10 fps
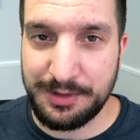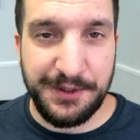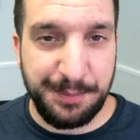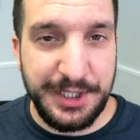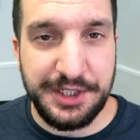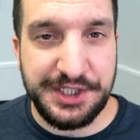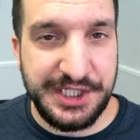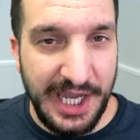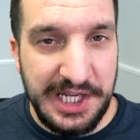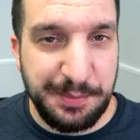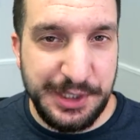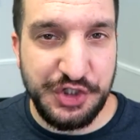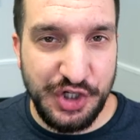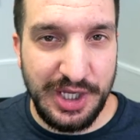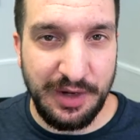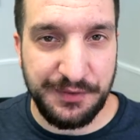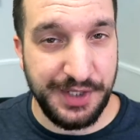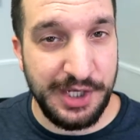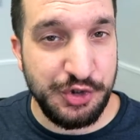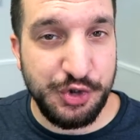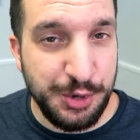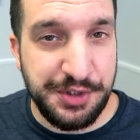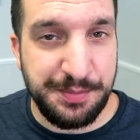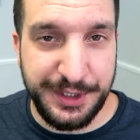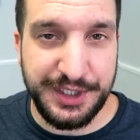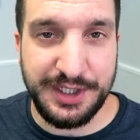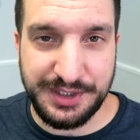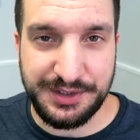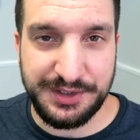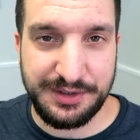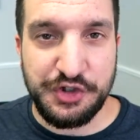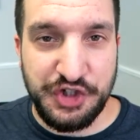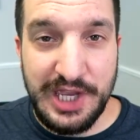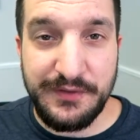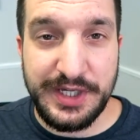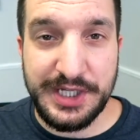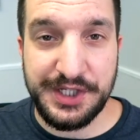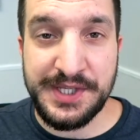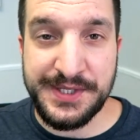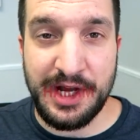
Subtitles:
the beard can't be shaved and shouldn't be cut. Shaving it is